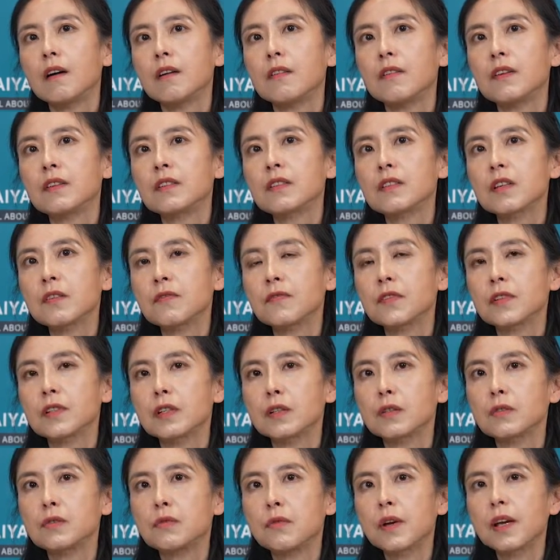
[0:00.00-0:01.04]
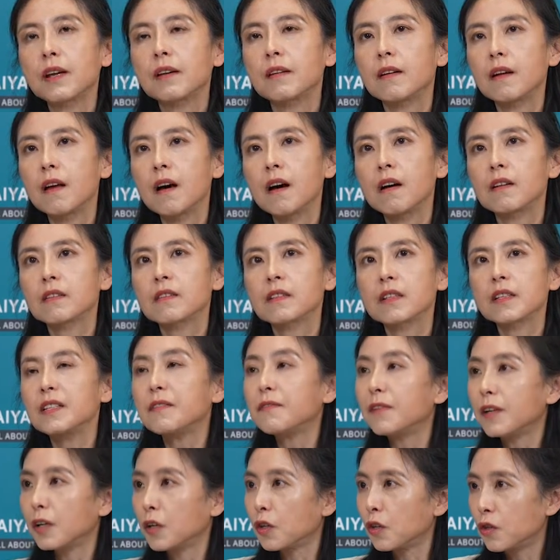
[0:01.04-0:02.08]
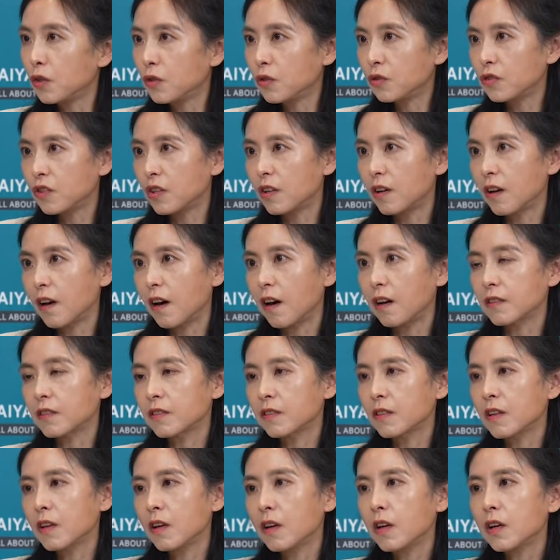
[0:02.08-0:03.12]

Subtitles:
they suffer a great loss, even huger loss.